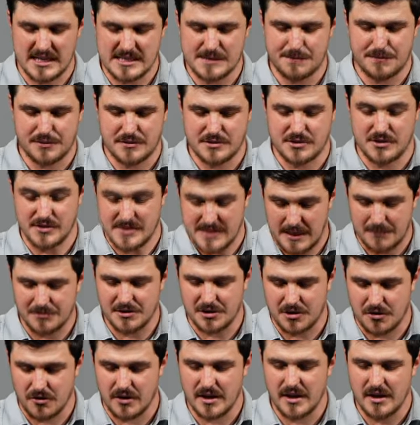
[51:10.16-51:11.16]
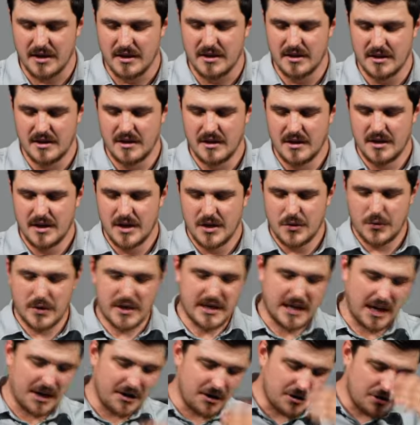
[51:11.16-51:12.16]
to some degree. We cannot
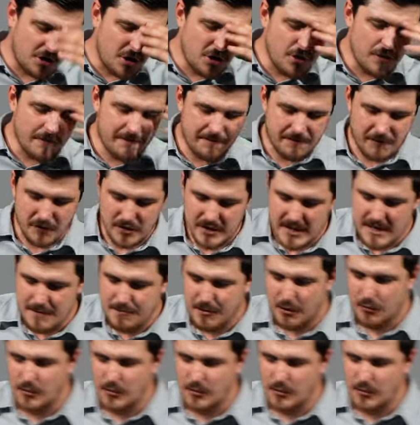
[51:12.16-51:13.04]
know you fully, but we can